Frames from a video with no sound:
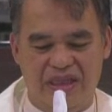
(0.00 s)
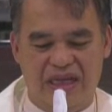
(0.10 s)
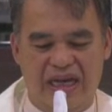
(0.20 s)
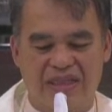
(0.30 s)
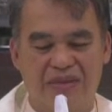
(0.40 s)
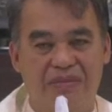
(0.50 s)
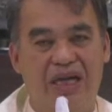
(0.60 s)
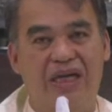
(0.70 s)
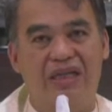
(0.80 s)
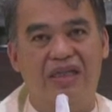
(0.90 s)
as
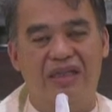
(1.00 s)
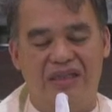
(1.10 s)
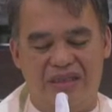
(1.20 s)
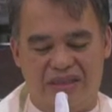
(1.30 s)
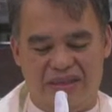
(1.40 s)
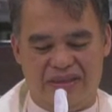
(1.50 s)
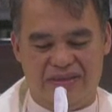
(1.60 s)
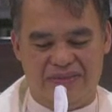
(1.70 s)
markers